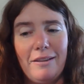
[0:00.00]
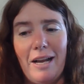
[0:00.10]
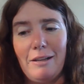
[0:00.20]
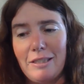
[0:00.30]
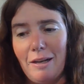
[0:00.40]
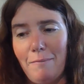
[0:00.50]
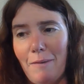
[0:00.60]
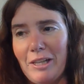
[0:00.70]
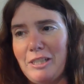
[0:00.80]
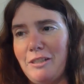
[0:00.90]
That's something
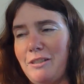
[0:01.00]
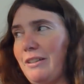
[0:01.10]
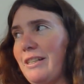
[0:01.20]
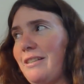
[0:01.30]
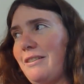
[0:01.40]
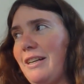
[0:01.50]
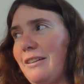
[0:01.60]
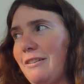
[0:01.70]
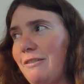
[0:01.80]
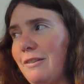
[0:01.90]
on my to do list
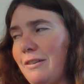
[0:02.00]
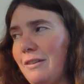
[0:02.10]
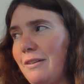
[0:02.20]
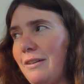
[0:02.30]
now.